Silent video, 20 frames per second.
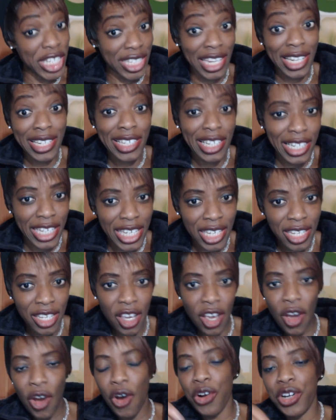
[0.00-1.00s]
recently
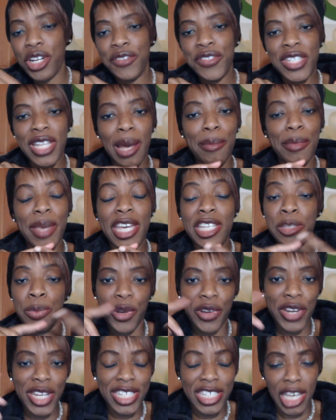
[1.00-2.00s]
or if some
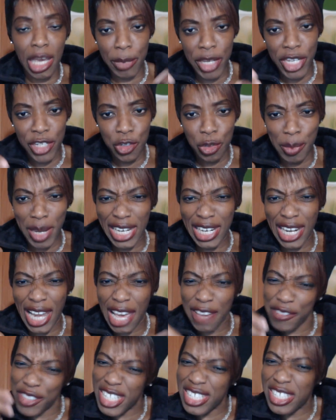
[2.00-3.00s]
experience came into my
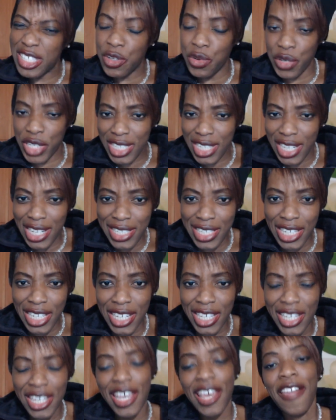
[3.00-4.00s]
life just
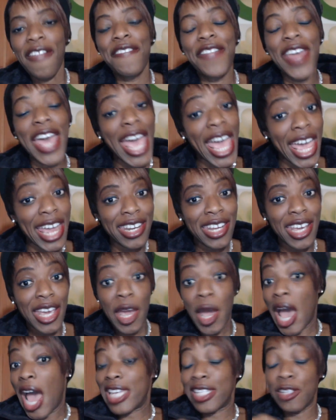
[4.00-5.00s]
recently, then
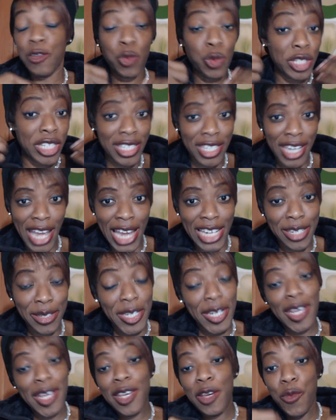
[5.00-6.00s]
I would
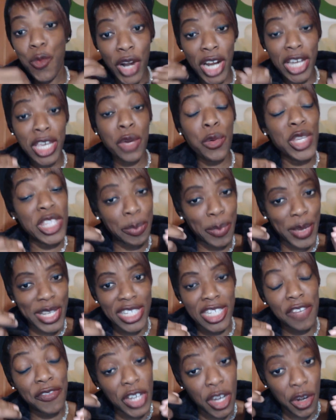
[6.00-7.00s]
start working with
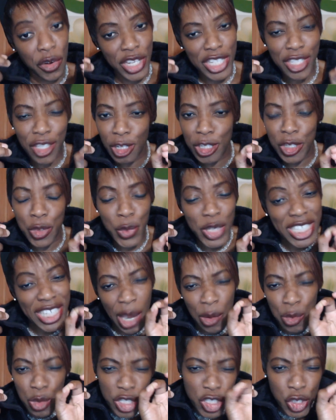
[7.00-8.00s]
specific crystals,
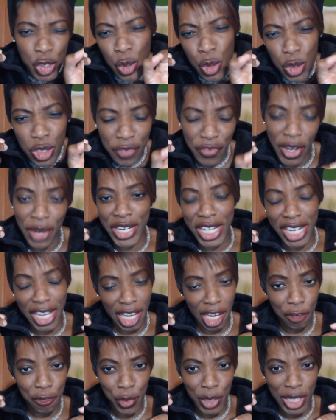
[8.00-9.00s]
which I would choose very
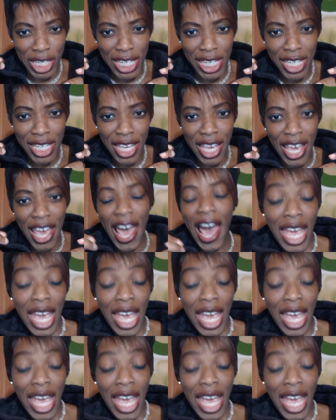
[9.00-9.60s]
carefully.